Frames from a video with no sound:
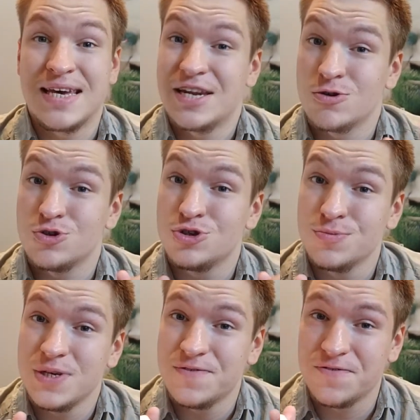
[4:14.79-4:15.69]
Now, to
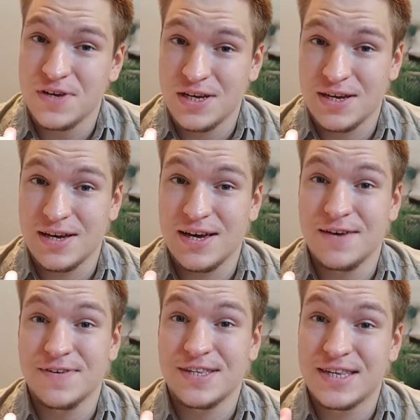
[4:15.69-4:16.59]
be fair, I have a